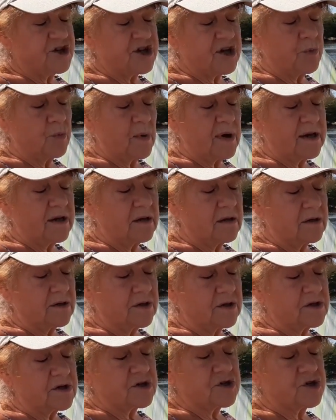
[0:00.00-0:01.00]
she went
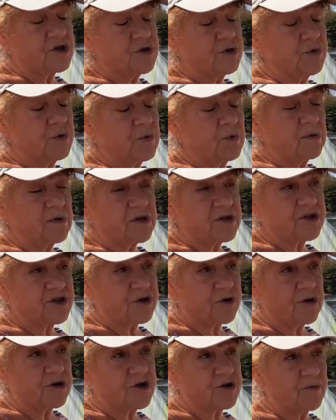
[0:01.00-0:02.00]
to
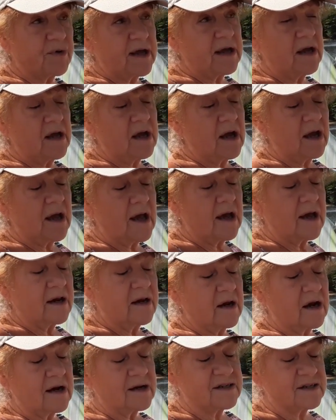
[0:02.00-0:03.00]
surgery
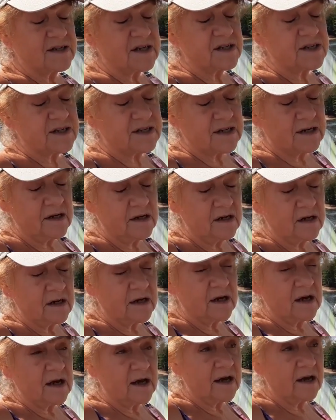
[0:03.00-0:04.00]
and assisted
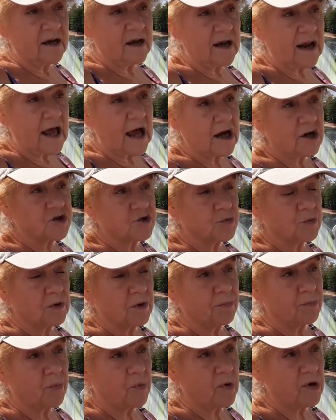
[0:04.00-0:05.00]
in an
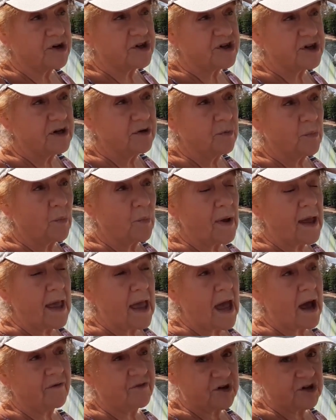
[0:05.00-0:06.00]
actual abortion
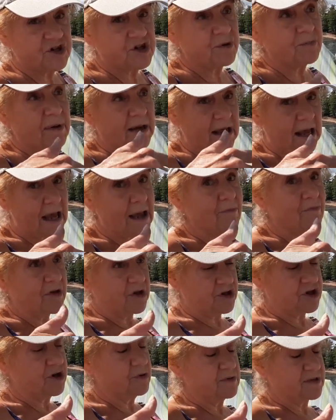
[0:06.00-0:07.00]
after she became
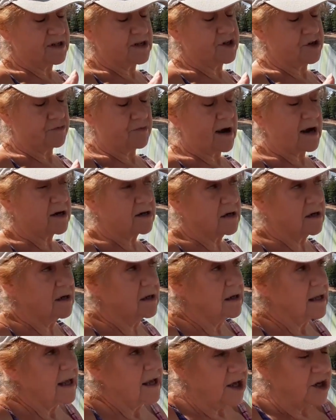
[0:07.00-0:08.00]
that she was the director
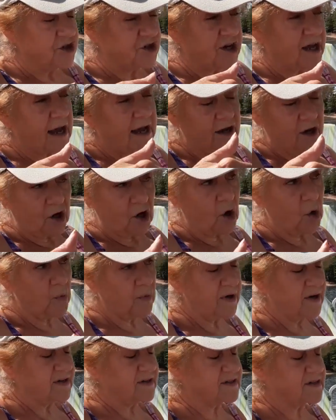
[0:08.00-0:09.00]
and she had to
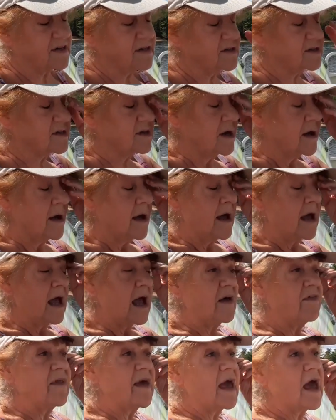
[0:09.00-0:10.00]
go and assist
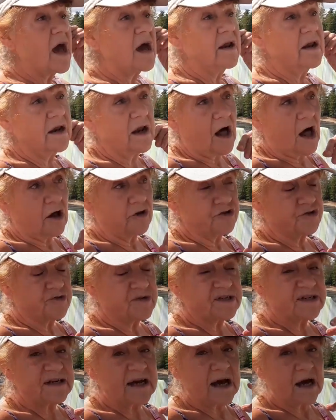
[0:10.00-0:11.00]
and they had an
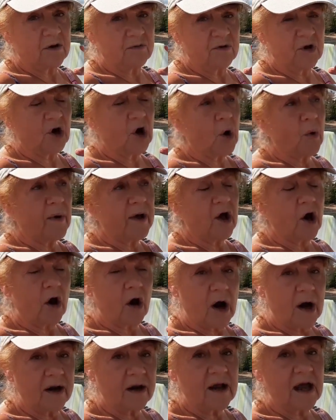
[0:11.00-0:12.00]
ultrasound going
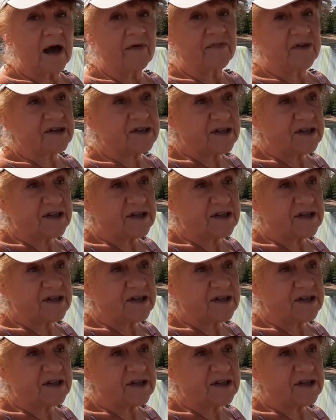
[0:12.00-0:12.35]
on at the